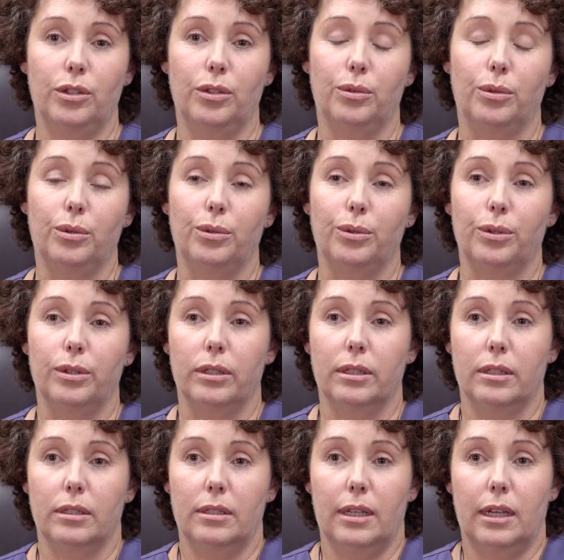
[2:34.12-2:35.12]
your
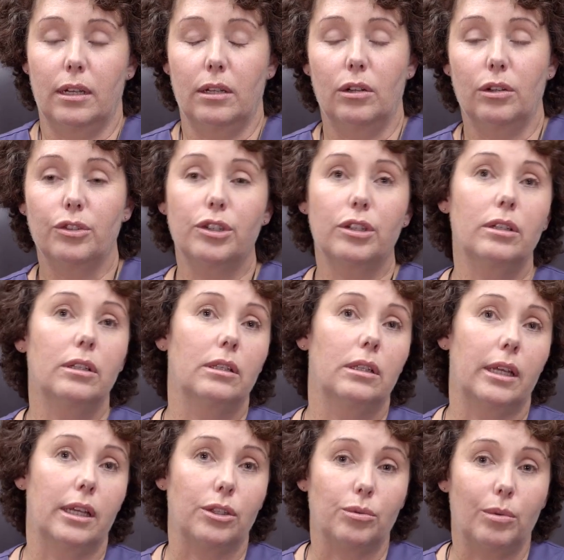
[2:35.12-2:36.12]

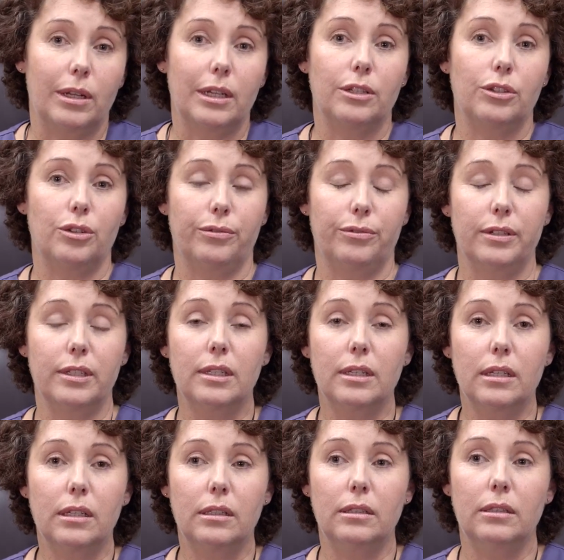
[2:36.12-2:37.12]
psychological as well as your
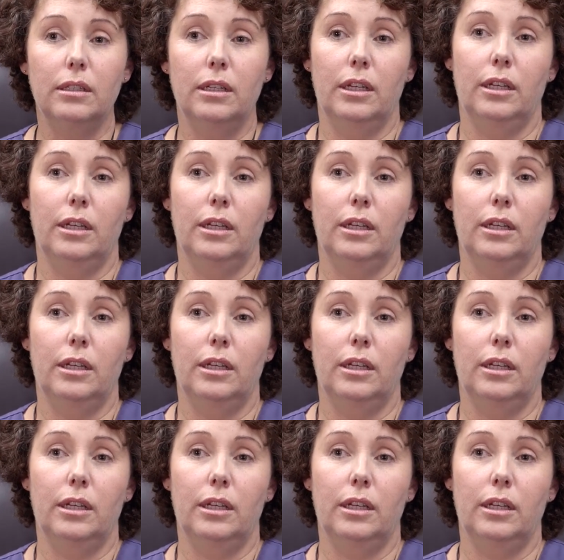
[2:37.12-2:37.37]
physical.